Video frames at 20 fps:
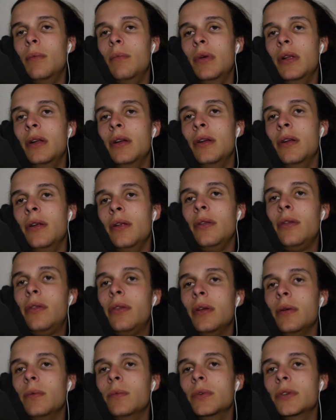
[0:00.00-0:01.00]
But another
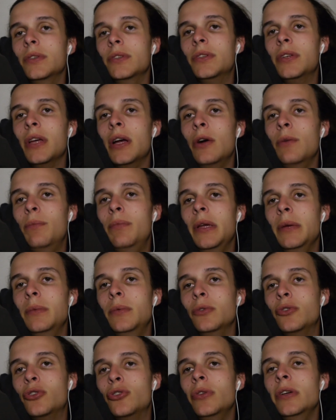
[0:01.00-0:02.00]
thing was how
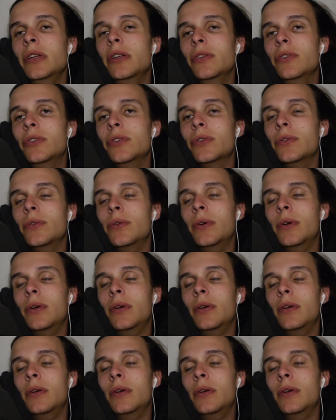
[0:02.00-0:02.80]
people treated you.